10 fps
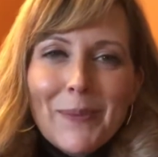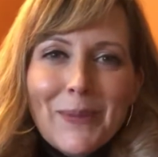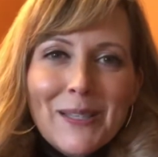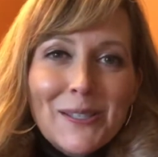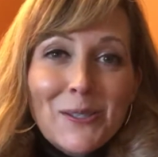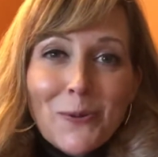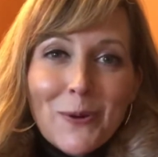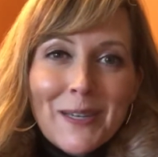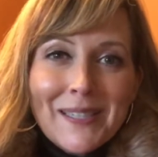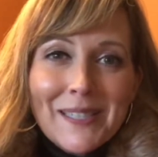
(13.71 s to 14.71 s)
some of the
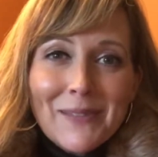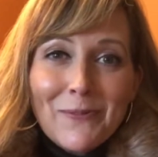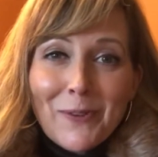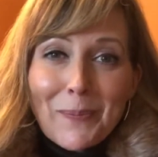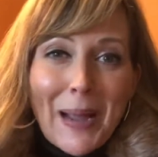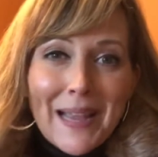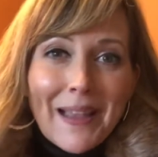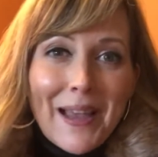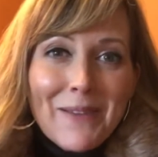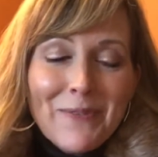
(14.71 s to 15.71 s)
stories from my
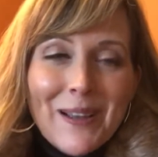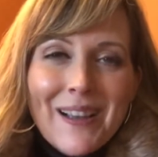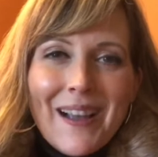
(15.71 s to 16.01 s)
life,